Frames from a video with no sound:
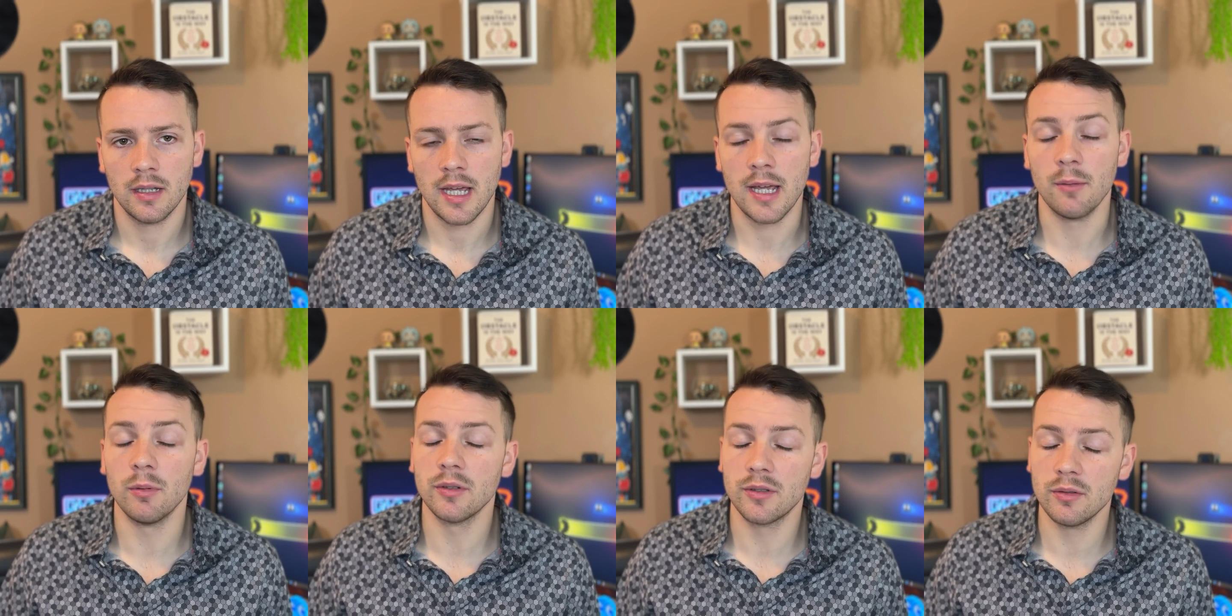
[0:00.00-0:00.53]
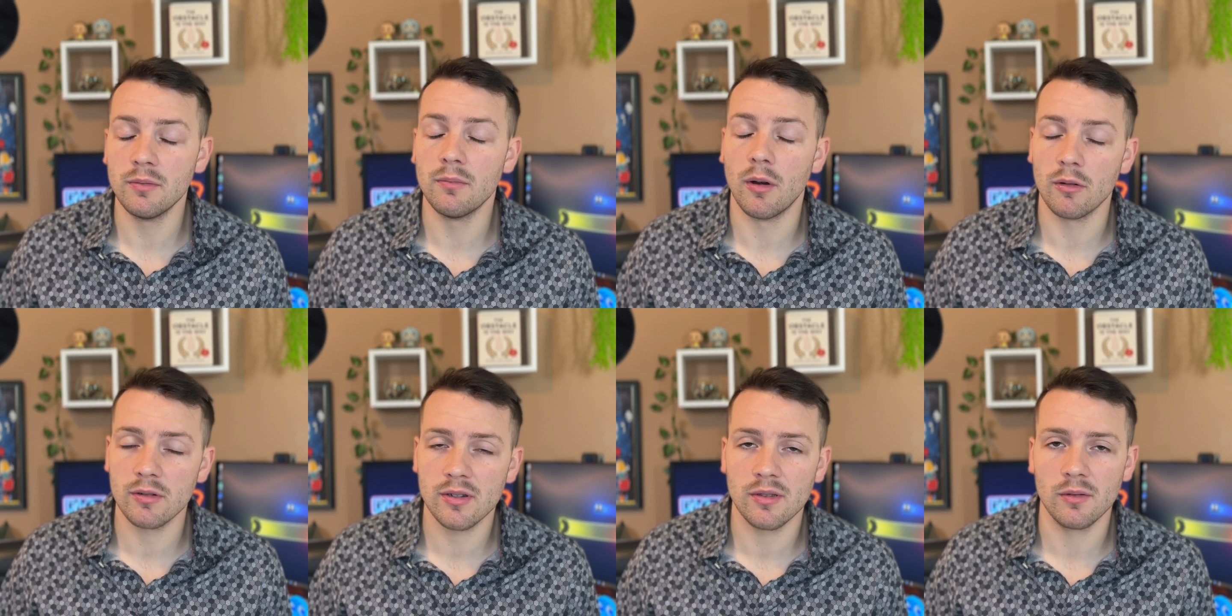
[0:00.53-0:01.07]
It will do
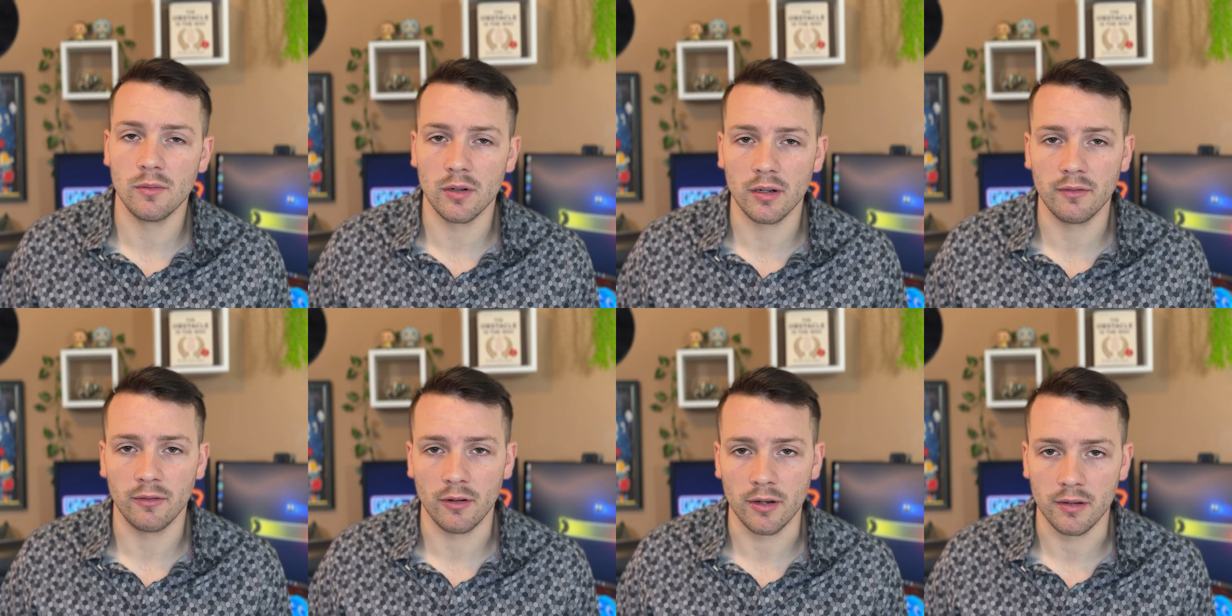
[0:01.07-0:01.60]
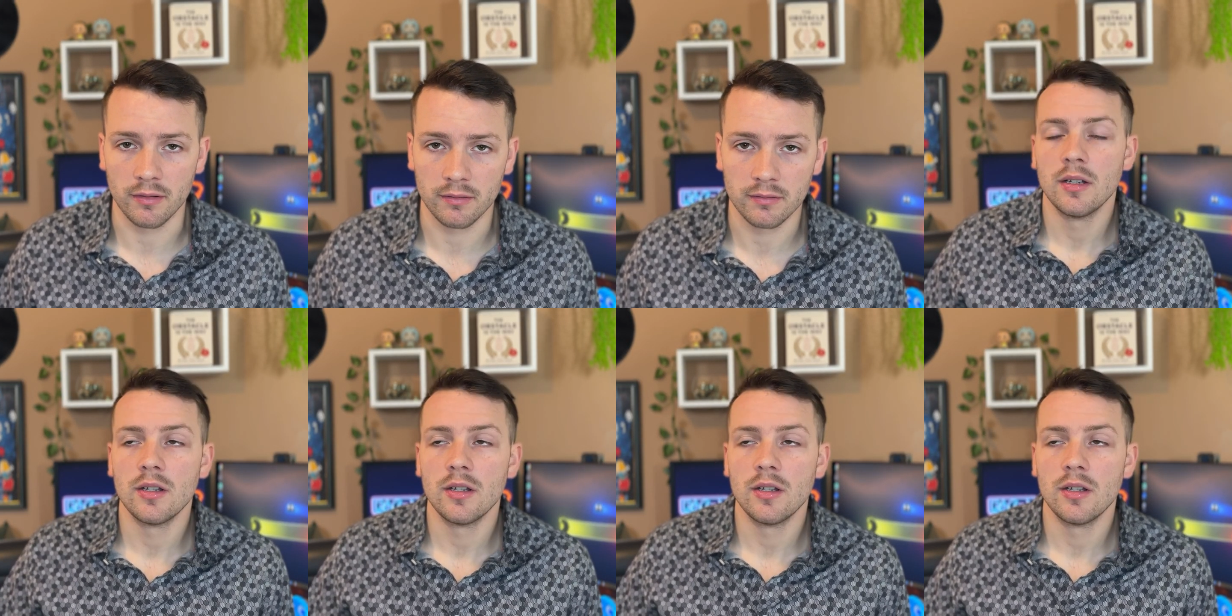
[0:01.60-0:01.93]
most of the work for you.